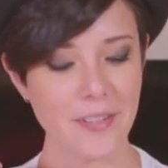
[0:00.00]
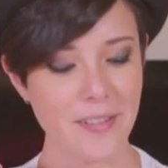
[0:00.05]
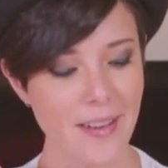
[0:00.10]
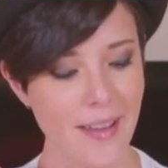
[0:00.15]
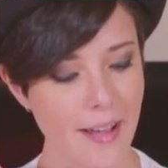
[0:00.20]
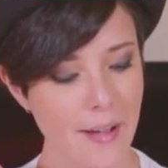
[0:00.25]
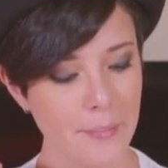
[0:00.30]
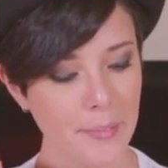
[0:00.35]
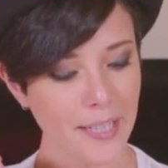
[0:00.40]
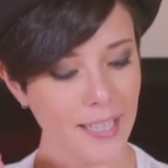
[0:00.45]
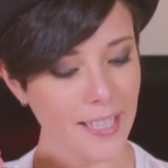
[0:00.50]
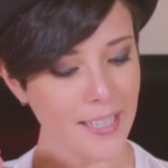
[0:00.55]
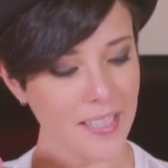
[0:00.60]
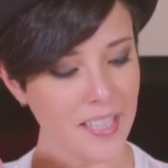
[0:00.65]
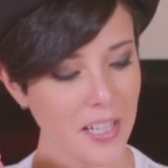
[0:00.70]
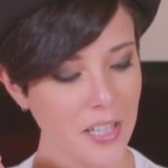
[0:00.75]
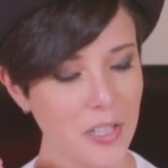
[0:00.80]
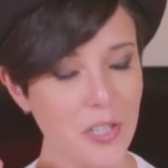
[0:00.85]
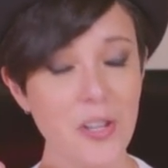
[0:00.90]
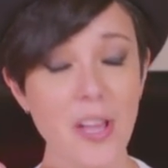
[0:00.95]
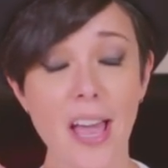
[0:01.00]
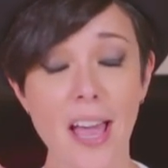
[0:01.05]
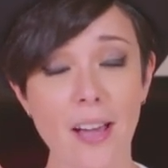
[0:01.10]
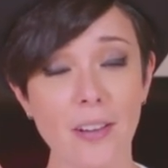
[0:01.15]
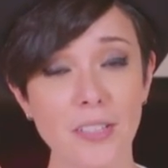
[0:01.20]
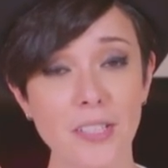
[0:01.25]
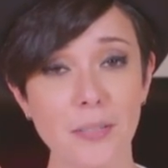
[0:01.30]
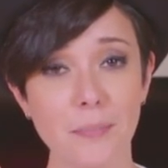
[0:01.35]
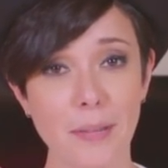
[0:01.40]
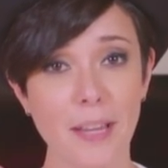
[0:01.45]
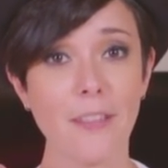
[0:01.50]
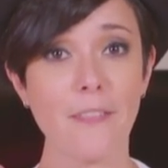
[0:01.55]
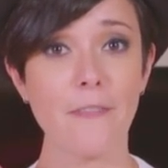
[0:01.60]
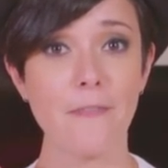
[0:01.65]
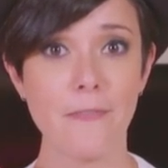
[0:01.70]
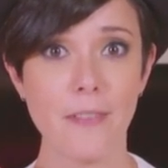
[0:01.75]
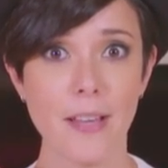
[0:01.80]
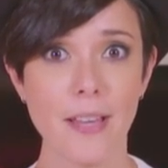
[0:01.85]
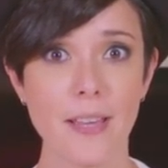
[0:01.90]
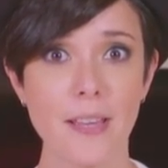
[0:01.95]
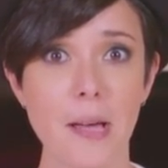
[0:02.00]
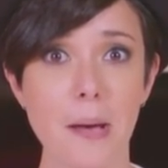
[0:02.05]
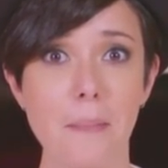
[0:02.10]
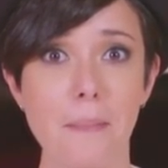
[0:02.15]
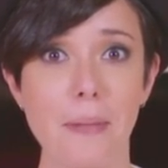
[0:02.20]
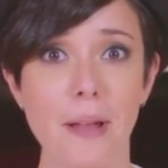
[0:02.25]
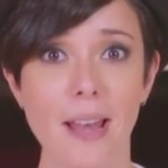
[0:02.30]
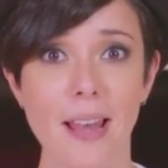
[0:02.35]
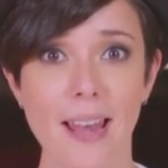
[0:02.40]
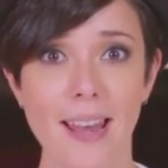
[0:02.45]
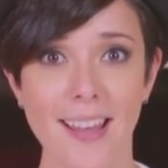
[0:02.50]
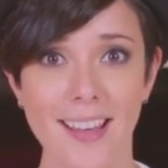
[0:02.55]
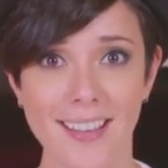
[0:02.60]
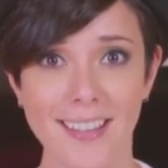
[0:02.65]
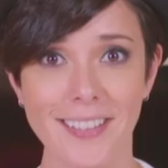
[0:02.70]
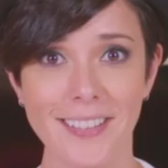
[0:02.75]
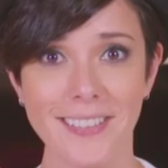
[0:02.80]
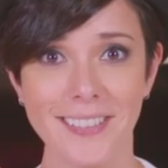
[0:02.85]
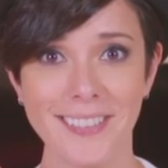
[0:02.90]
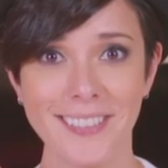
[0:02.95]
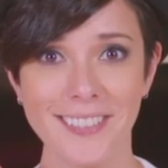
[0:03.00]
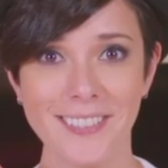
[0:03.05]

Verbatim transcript: Now I'm gonna teach you how to make fake blood.